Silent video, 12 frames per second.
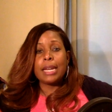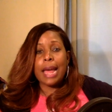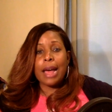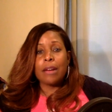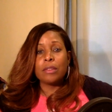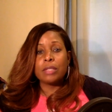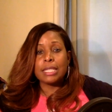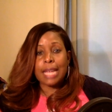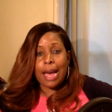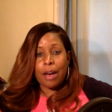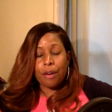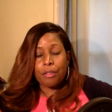down
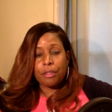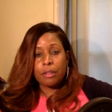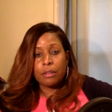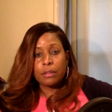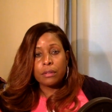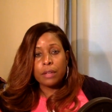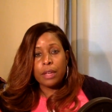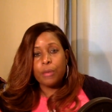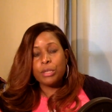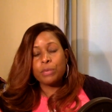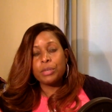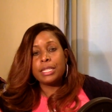south. It
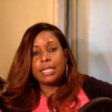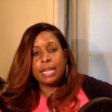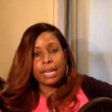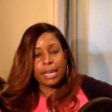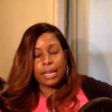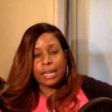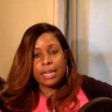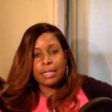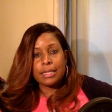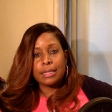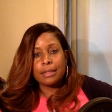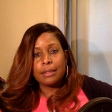was
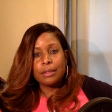ridiculous.